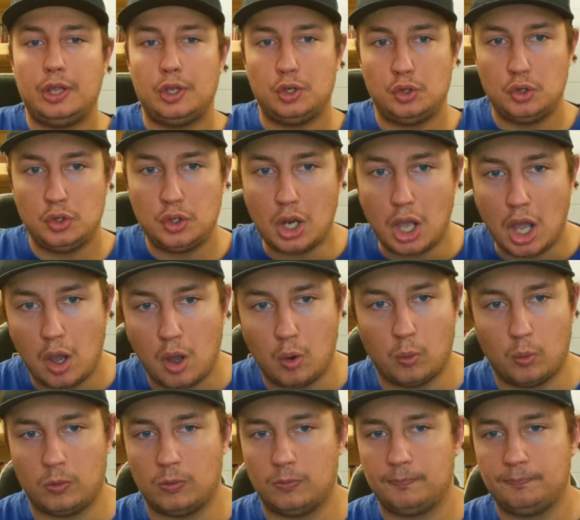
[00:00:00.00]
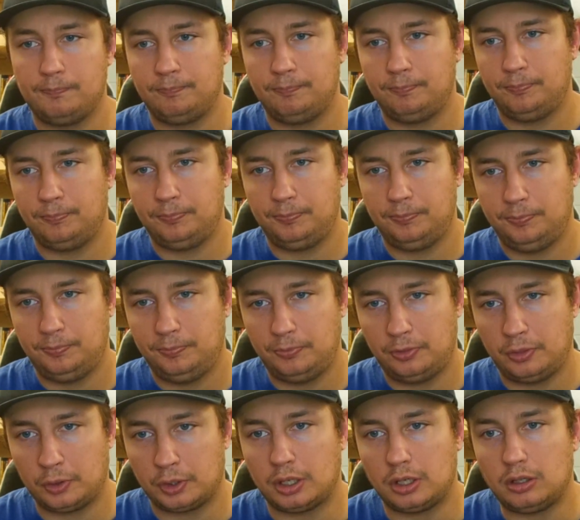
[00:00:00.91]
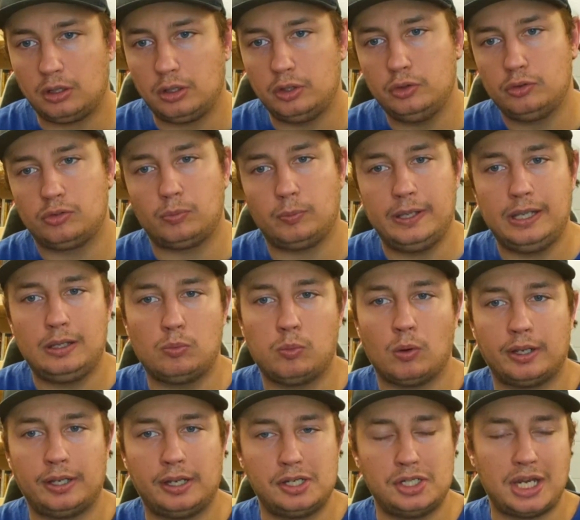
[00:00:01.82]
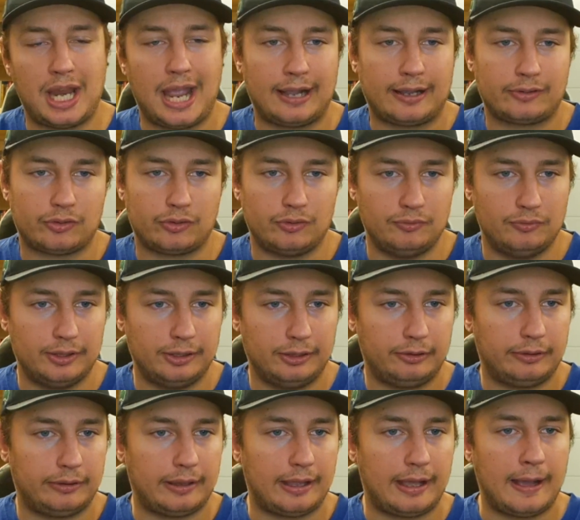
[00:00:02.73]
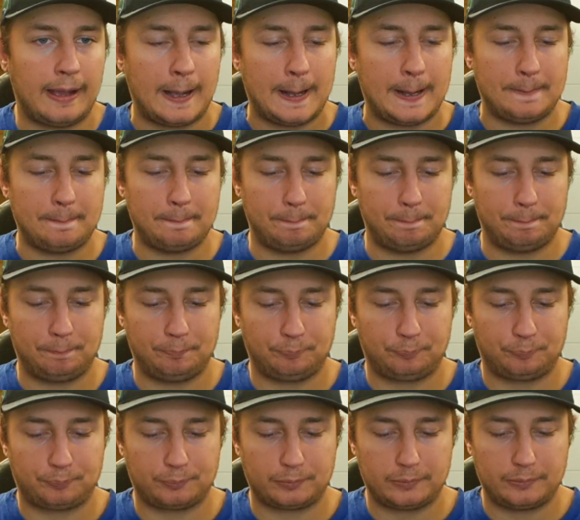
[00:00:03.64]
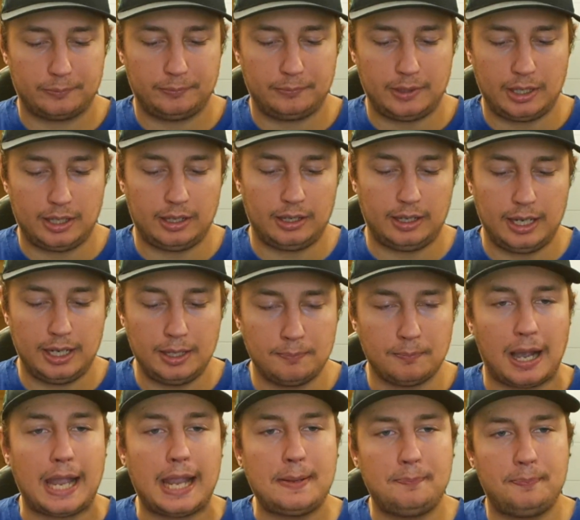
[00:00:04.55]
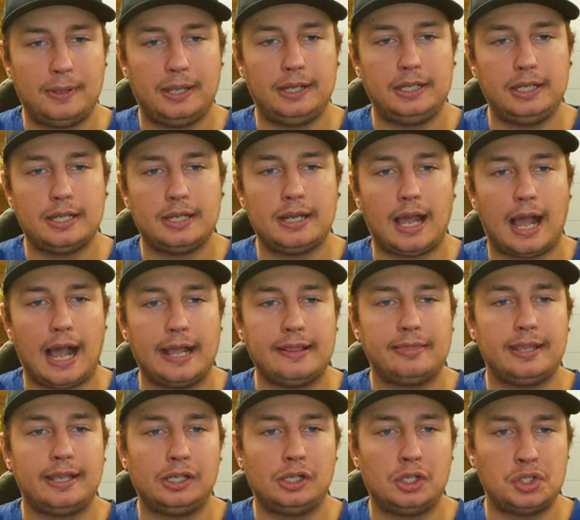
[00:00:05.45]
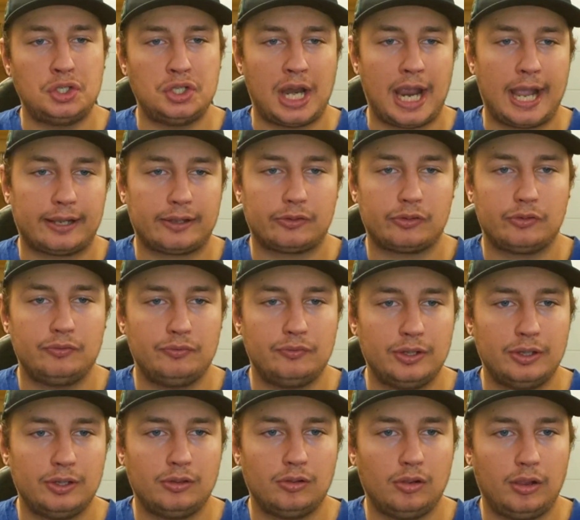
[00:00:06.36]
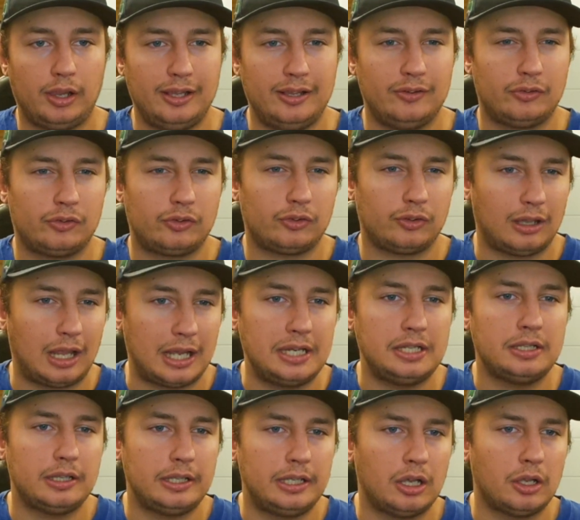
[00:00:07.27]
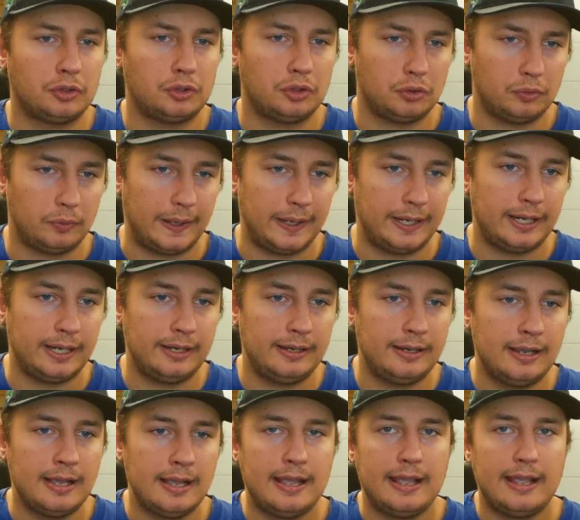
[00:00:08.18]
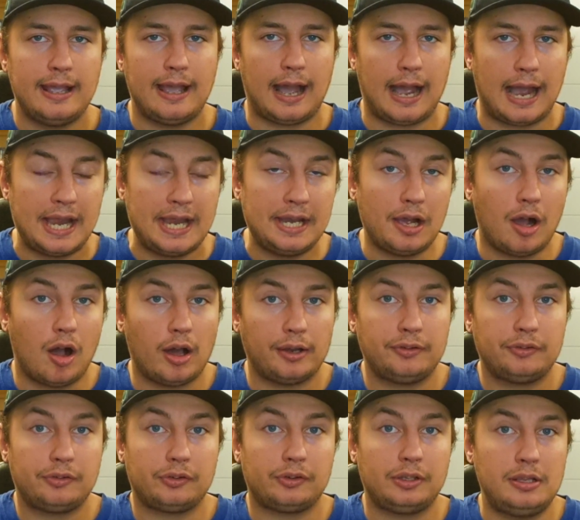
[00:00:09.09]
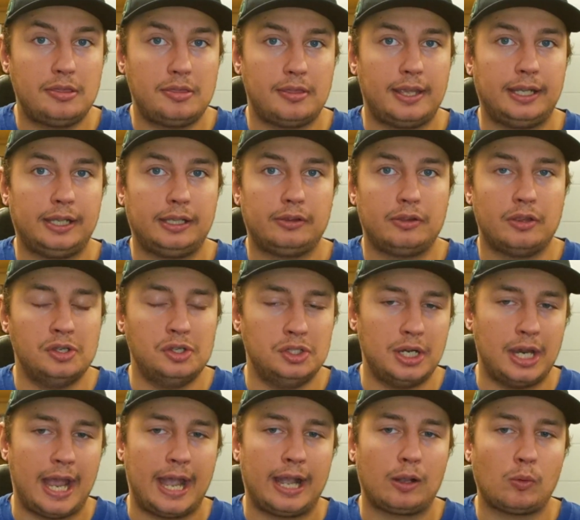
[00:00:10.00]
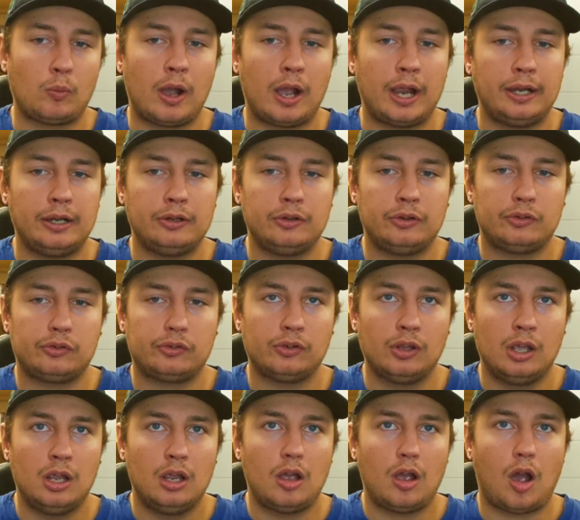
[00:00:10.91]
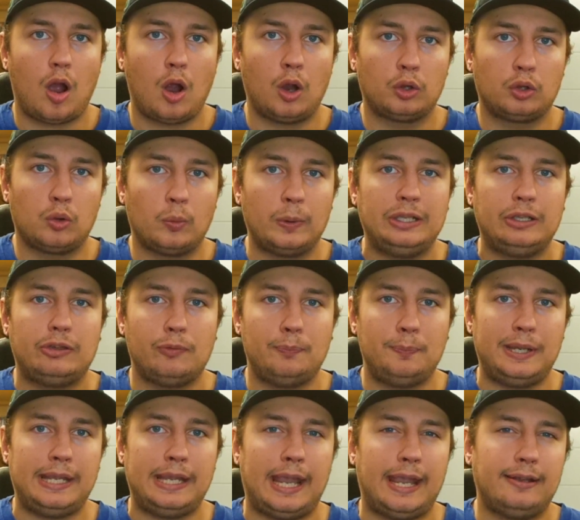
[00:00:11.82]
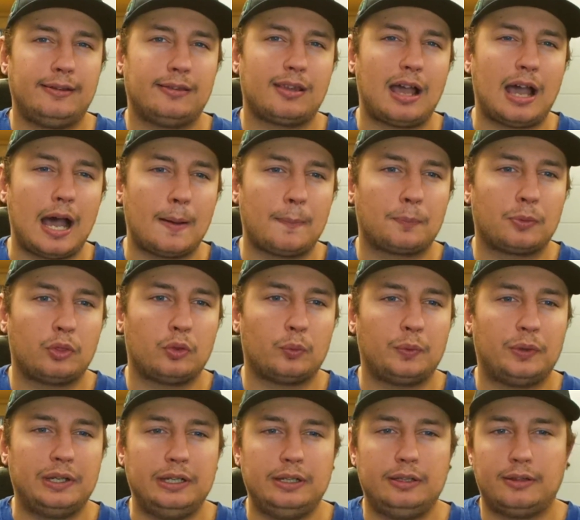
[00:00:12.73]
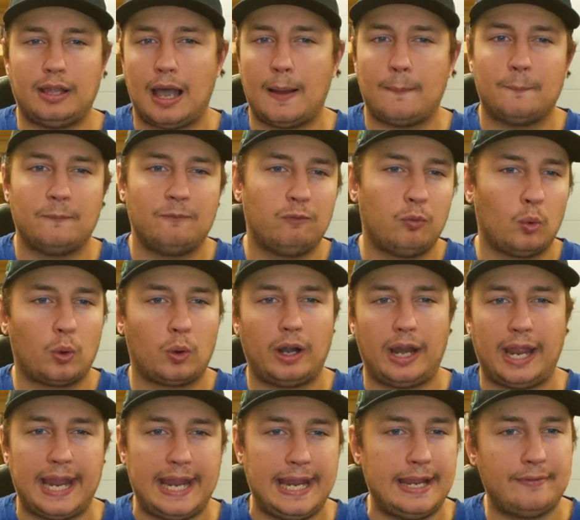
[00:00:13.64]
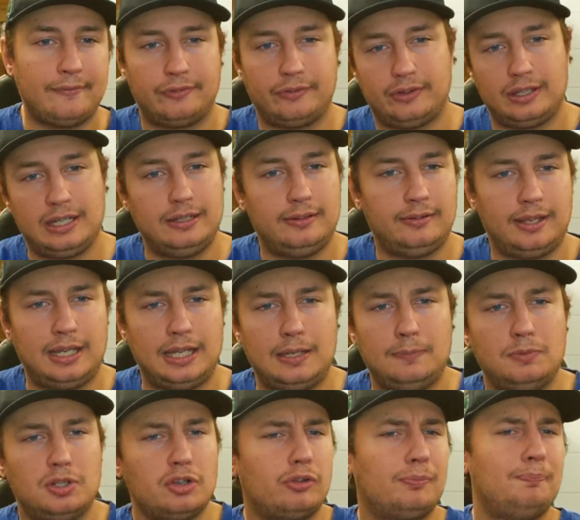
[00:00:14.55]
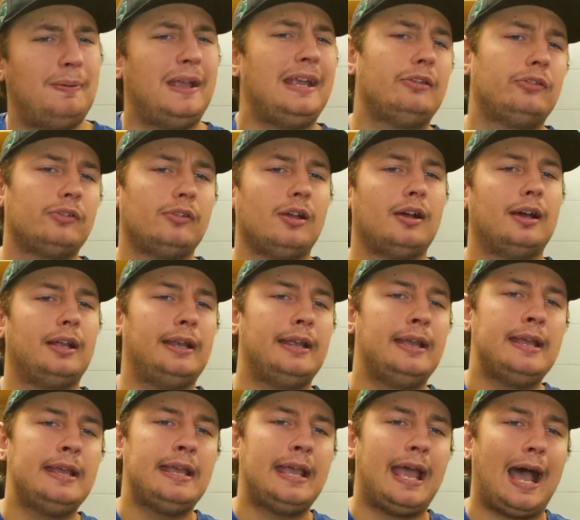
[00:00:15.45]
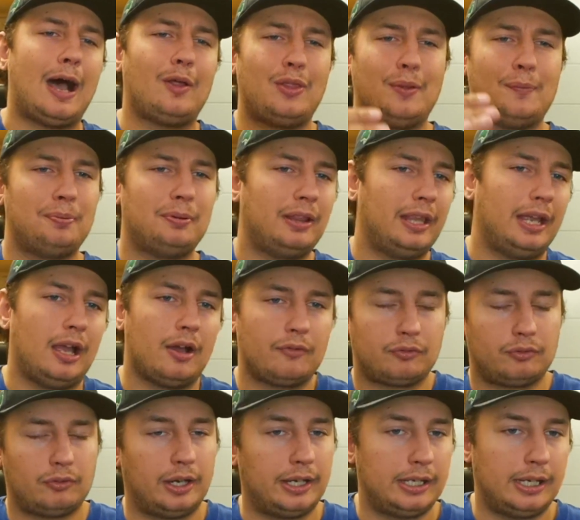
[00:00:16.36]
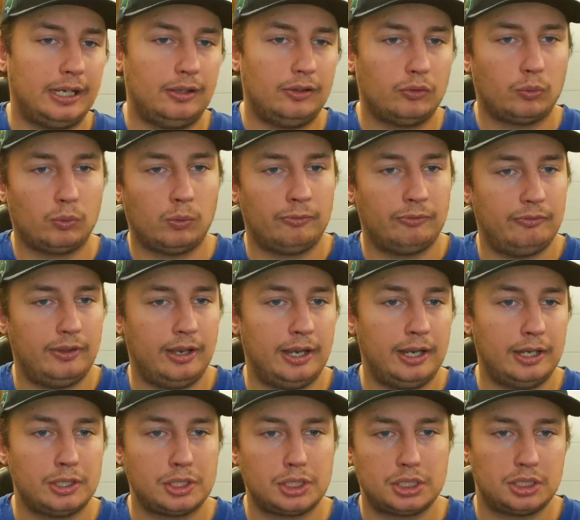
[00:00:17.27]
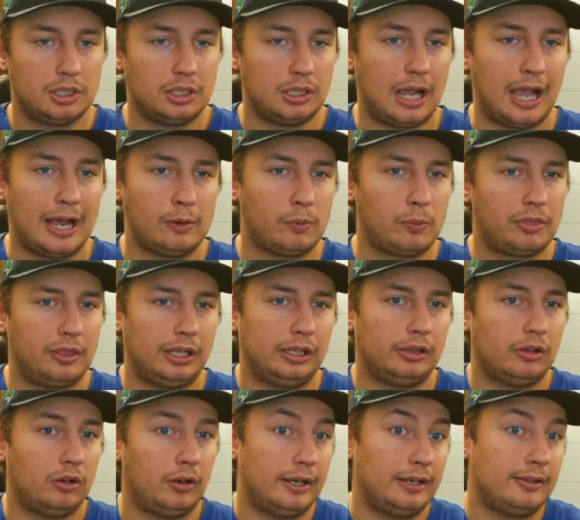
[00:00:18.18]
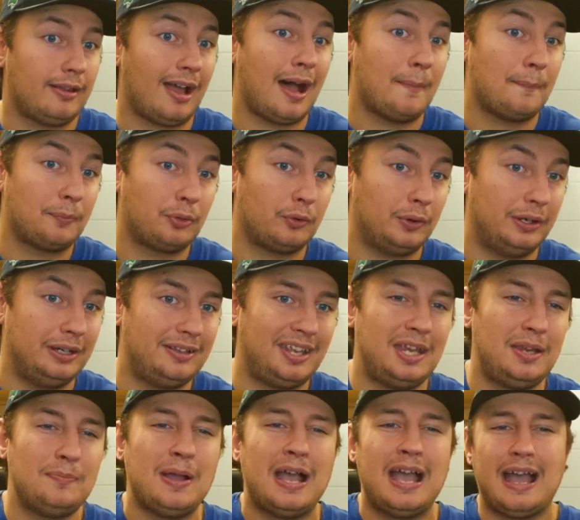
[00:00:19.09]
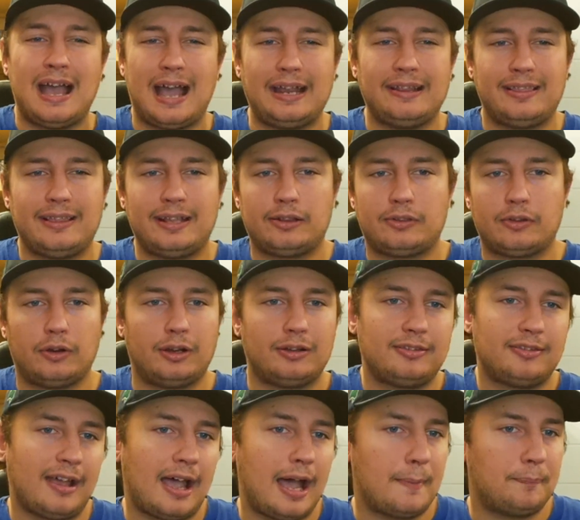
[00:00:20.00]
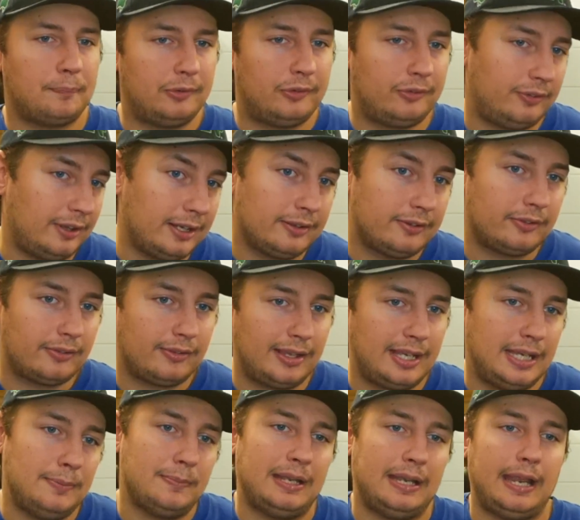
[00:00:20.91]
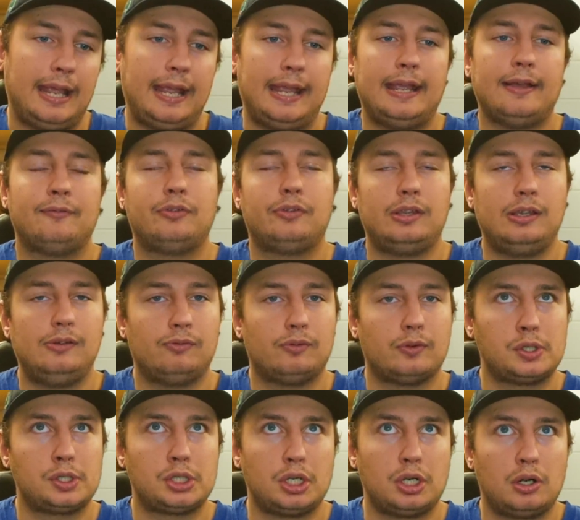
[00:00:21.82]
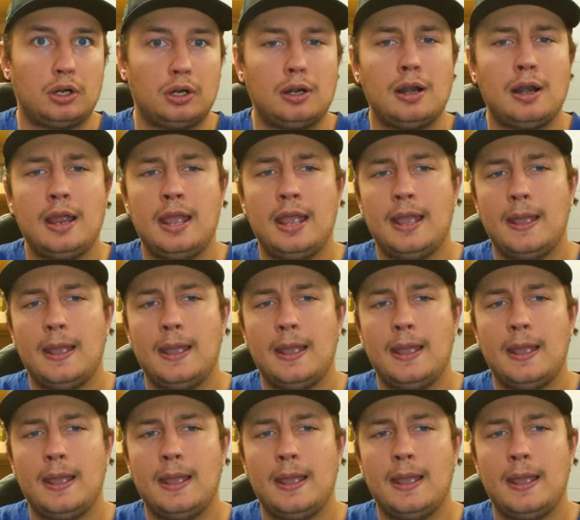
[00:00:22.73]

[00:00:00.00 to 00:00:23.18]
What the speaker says: No, they're going to lose week one to Jacksonville. In my opinion, I think Jacksonville is slightly underrated. I honestly think the Jaguars are going to be a top three, top four AFC team just based on how the playoff rankings will finish. I don't think they're a top three team. I think they're a top six team in the AFC for sure.